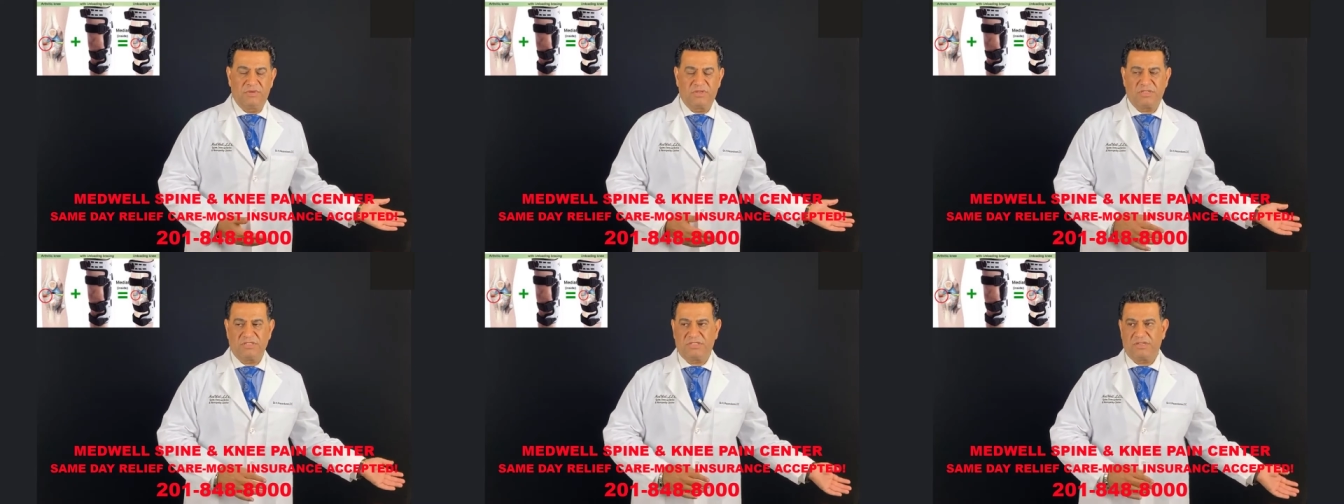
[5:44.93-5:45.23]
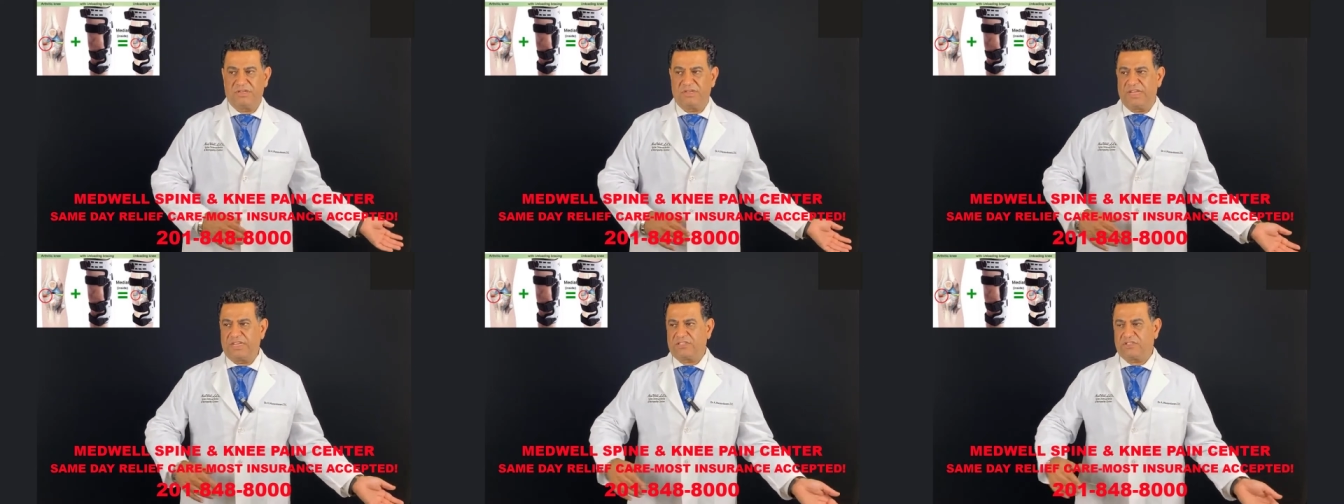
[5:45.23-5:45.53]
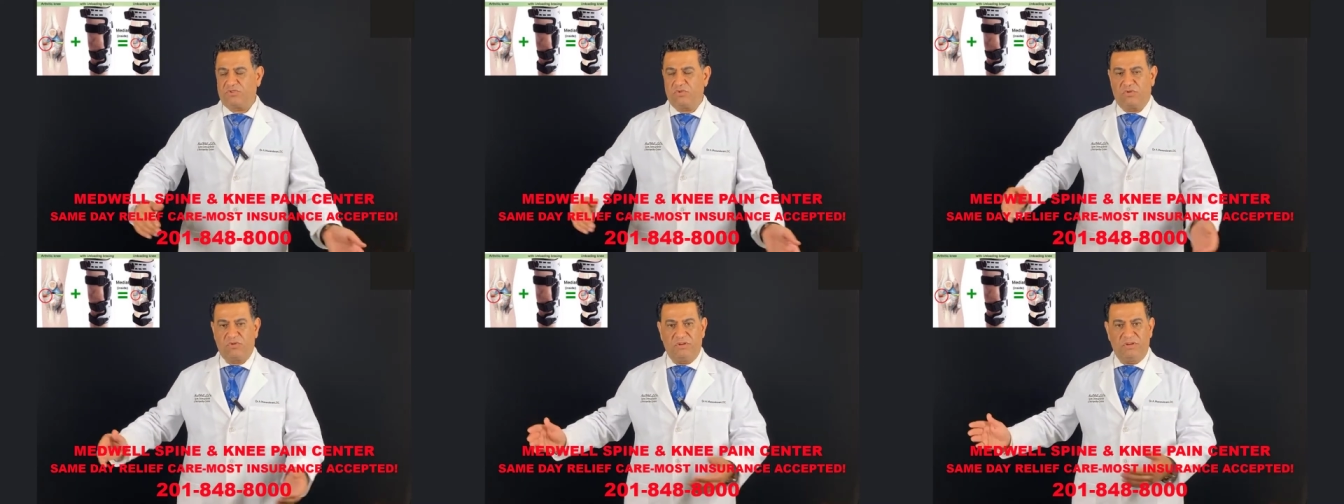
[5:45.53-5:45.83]
because their
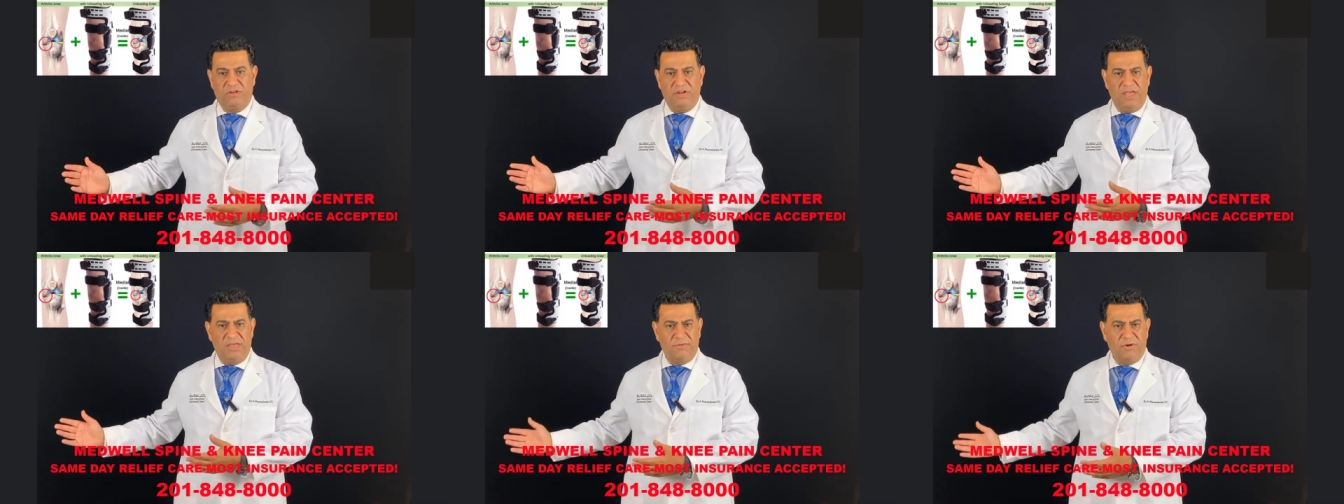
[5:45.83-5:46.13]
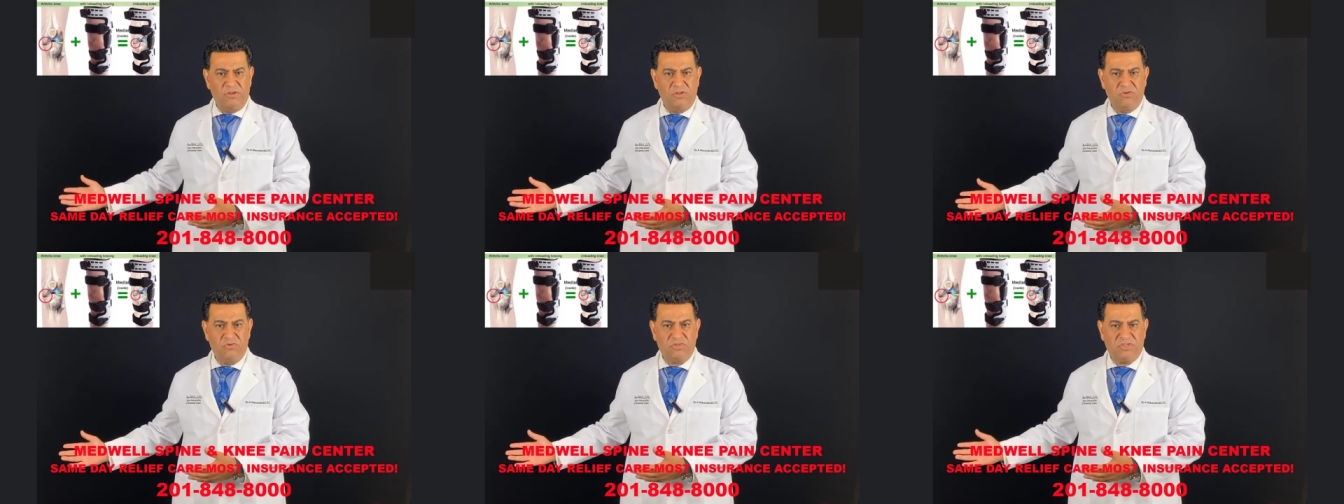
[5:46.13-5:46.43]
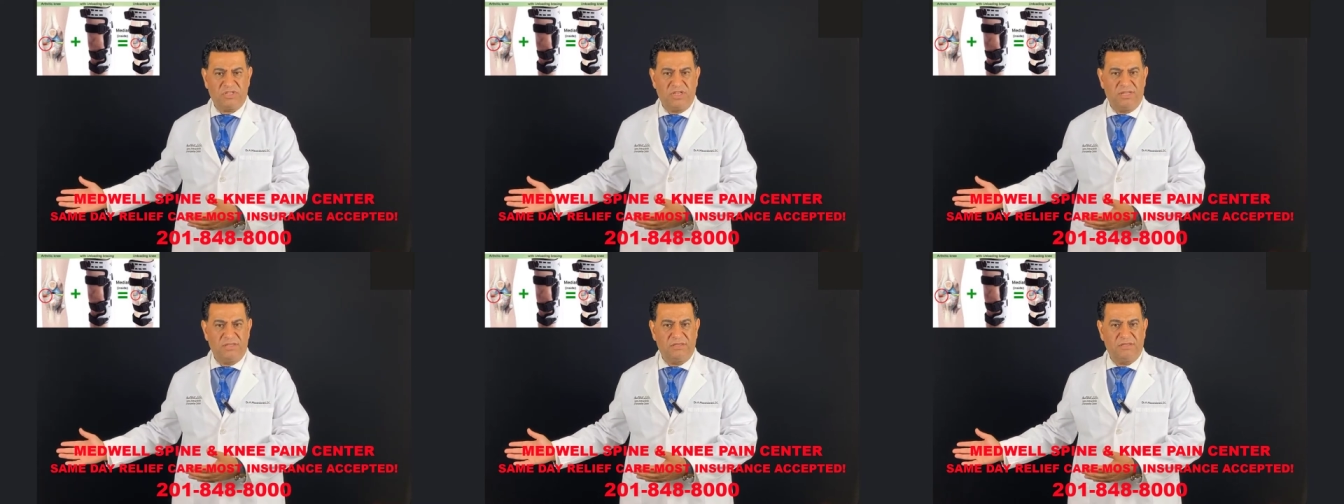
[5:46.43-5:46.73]
next door neighbor
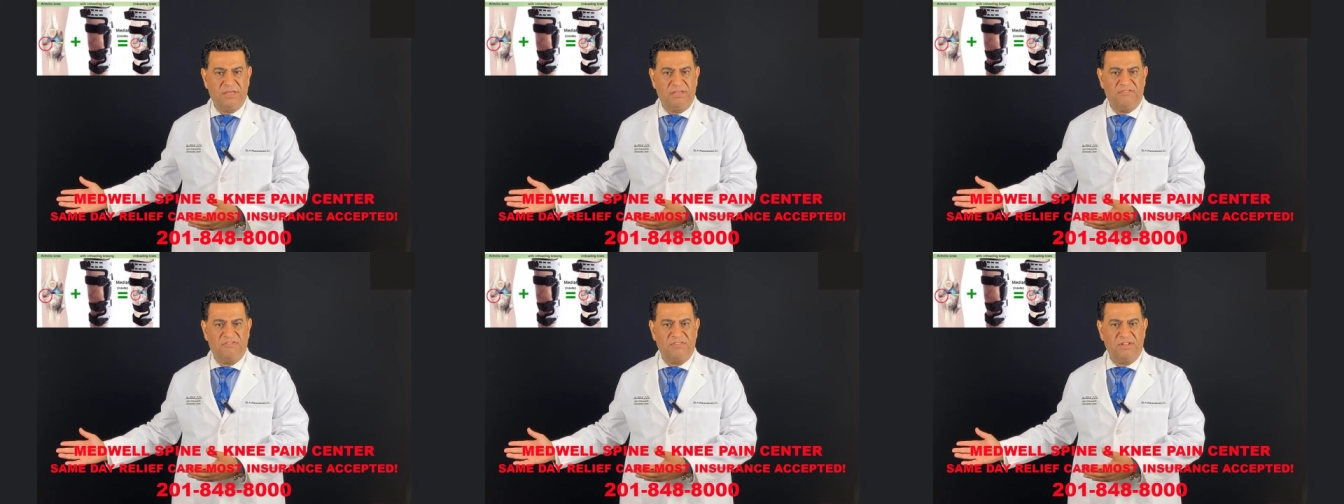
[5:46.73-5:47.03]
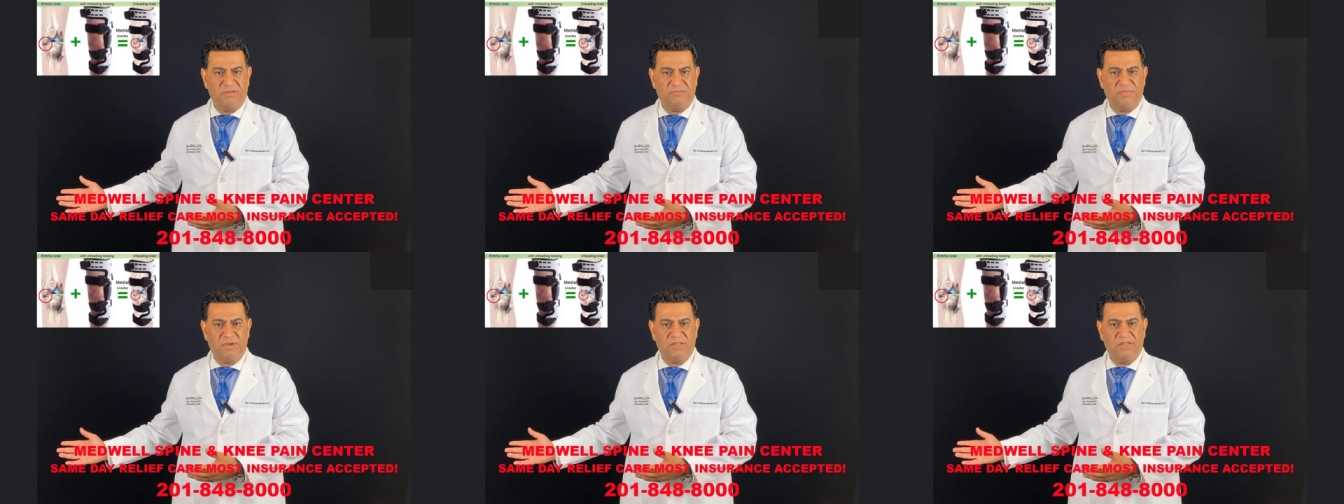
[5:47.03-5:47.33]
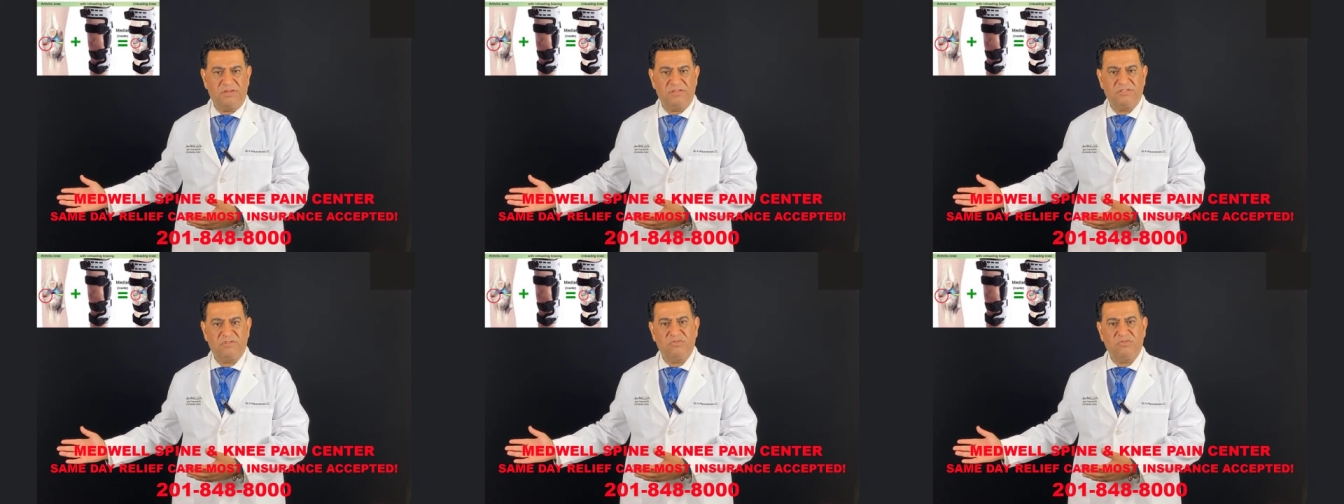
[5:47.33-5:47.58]
used it, they felt better,